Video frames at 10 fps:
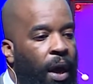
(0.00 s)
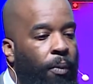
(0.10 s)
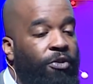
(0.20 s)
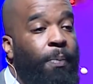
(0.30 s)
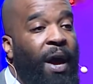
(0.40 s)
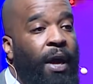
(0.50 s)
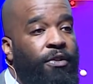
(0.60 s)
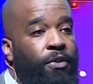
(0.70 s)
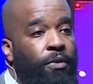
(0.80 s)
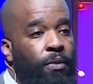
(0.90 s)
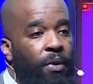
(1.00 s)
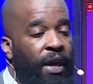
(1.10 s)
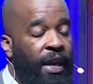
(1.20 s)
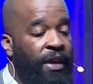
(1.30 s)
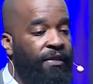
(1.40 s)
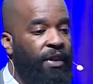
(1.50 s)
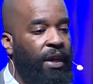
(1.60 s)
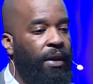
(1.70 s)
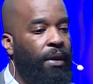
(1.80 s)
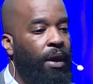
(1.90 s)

respond to an incident